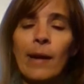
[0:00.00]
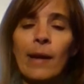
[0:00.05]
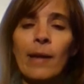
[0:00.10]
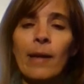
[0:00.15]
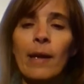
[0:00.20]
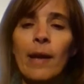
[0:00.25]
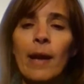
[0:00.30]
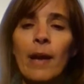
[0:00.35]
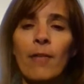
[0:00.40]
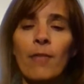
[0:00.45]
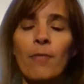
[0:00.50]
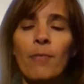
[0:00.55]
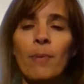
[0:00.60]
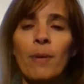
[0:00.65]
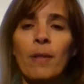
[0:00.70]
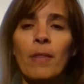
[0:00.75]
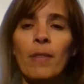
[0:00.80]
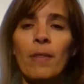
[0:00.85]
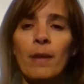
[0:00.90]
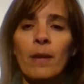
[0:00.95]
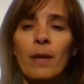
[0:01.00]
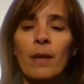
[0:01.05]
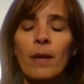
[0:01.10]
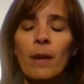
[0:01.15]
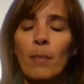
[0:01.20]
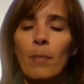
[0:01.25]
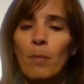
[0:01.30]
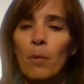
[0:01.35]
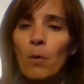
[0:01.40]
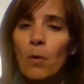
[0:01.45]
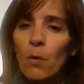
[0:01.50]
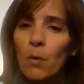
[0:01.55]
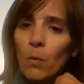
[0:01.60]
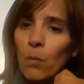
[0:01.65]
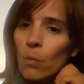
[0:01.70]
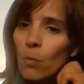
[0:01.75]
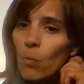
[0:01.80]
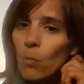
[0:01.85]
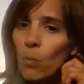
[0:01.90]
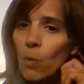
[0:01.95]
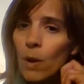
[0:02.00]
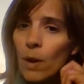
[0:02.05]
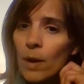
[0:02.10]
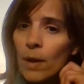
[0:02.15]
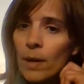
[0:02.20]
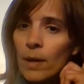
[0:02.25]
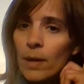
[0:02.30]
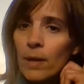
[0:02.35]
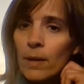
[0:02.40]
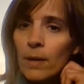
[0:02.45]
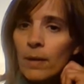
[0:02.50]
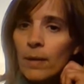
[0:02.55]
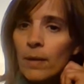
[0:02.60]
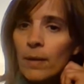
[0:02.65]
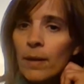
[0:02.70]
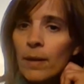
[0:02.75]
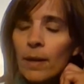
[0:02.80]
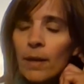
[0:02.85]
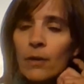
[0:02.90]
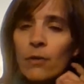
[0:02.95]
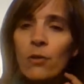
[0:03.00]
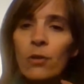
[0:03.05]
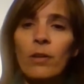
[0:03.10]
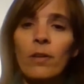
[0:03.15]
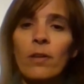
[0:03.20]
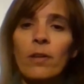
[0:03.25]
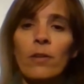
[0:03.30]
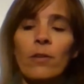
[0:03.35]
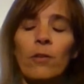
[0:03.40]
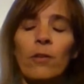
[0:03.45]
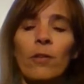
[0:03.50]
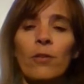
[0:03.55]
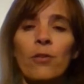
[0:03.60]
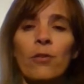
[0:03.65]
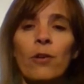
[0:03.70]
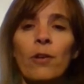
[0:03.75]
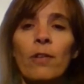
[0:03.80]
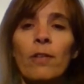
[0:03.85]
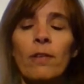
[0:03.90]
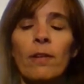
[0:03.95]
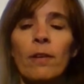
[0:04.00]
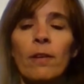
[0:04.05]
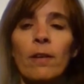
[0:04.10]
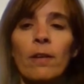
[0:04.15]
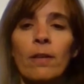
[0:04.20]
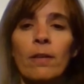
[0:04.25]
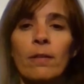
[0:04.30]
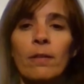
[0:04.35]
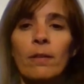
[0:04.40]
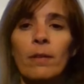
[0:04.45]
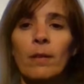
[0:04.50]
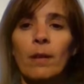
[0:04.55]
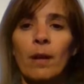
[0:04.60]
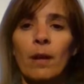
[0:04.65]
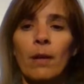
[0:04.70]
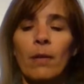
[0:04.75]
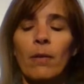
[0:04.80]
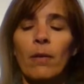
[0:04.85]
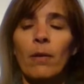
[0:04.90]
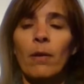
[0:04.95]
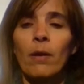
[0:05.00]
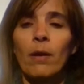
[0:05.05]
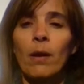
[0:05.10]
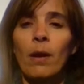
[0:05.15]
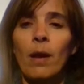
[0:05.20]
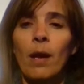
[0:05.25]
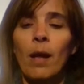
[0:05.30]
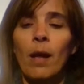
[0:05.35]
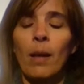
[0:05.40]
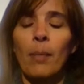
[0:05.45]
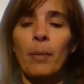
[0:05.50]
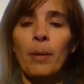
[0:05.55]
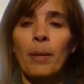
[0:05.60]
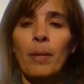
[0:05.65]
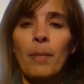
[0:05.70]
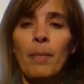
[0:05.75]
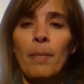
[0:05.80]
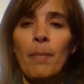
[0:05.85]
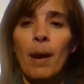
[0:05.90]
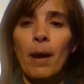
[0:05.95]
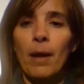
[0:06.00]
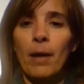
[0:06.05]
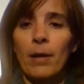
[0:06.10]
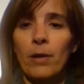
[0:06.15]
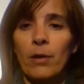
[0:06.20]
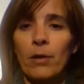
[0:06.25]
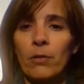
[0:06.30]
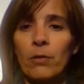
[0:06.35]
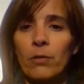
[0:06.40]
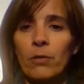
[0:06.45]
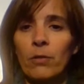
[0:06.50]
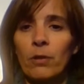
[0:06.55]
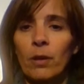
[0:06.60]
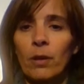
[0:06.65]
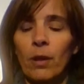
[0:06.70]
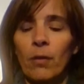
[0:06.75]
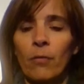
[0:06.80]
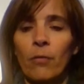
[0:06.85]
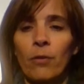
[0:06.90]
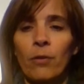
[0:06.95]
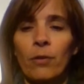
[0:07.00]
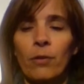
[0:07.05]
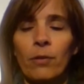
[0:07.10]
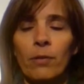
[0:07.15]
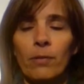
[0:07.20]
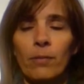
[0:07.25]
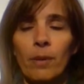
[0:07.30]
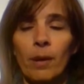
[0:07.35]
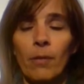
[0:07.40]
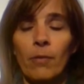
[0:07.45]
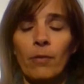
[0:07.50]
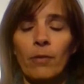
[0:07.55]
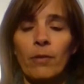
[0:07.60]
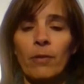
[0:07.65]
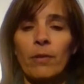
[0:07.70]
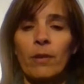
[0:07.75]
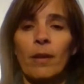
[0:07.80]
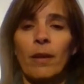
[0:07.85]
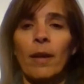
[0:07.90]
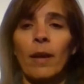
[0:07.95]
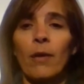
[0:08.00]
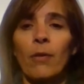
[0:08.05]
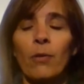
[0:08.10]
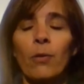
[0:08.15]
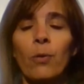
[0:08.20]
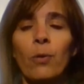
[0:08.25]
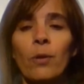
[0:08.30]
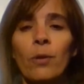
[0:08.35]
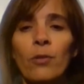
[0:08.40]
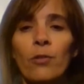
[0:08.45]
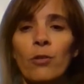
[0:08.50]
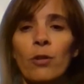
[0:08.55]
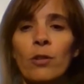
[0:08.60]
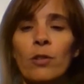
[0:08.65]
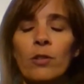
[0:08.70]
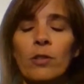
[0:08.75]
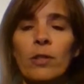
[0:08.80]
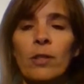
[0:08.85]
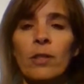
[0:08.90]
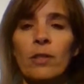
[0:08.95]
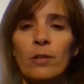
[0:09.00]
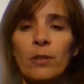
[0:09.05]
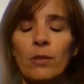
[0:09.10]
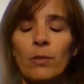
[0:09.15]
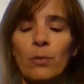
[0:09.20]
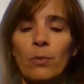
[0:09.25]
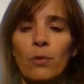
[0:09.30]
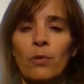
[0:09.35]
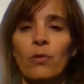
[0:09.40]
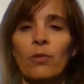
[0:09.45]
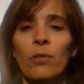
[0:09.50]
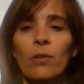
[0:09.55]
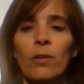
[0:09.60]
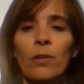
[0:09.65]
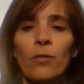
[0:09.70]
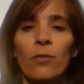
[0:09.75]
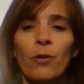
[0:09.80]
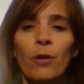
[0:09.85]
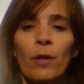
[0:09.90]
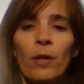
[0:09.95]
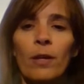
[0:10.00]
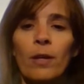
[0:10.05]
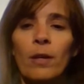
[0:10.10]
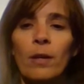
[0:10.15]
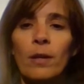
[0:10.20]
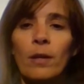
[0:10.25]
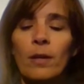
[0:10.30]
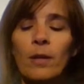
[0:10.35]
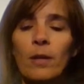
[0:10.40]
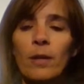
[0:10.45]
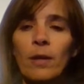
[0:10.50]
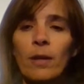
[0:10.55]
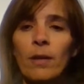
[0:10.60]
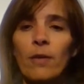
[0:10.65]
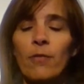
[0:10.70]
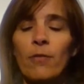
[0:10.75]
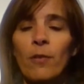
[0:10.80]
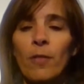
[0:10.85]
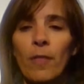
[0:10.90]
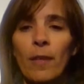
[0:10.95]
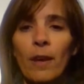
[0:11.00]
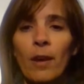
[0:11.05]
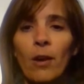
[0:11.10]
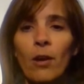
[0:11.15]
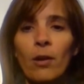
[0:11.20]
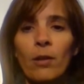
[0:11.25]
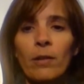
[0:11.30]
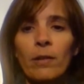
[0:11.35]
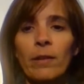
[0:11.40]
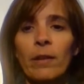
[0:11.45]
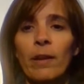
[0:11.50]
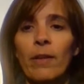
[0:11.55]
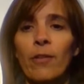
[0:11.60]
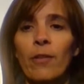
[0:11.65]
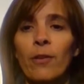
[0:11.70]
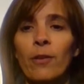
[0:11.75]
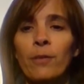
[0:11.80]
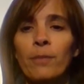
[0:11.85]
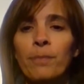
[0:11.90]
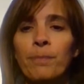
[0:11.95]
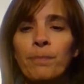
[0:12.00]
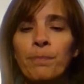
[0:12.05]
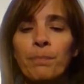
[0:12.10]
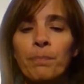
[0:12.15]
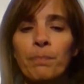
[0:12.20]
I have been the number one agent here in the Tri Cities, uh, helping buyers. Uh, if you obviously take out new construction agents, which is a different a different thing altogether.